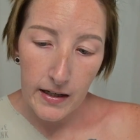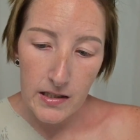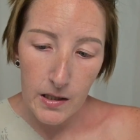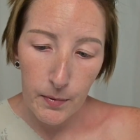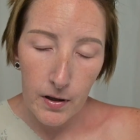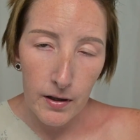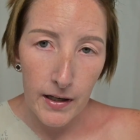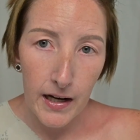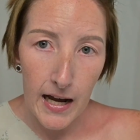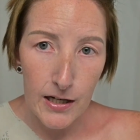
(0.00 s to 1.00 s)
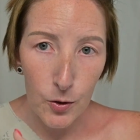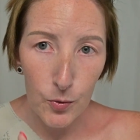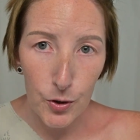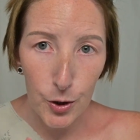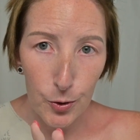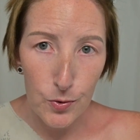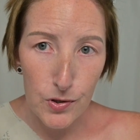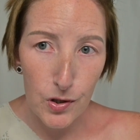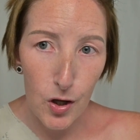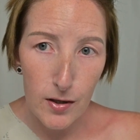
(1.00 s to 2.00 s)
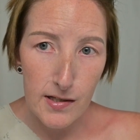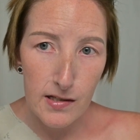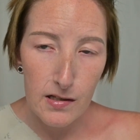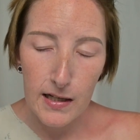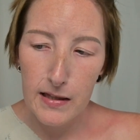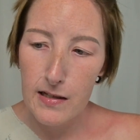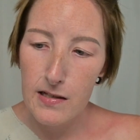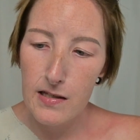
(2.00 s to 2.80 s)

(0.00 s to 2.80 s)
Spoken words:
Typically I don't use glosses like this.